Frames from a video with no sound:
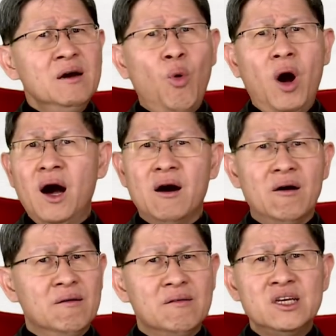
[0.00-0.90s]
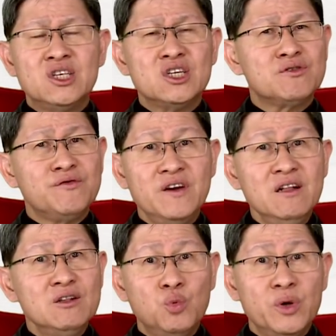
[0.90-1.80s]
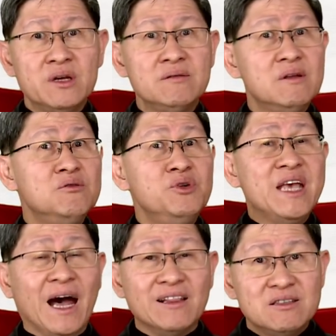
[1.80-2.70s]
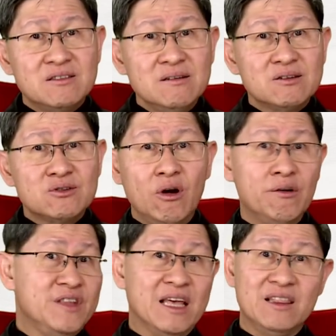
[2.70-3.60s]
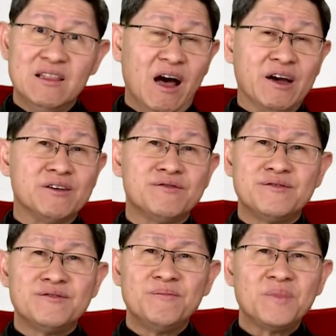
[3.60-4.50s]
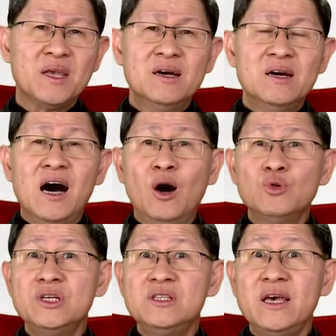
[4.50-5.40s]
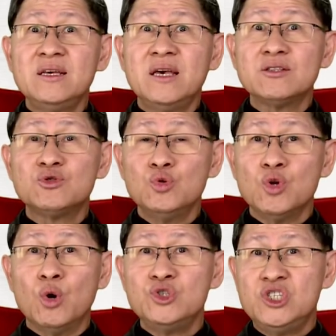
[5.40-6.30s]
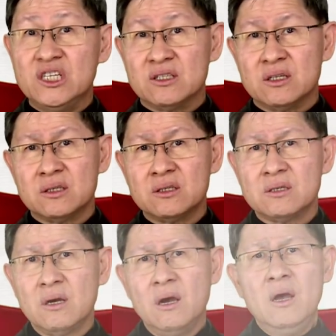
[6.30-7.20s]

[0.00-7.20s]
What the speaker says: Wow, it is filled with realities of daily life. How did they get to know Jesus?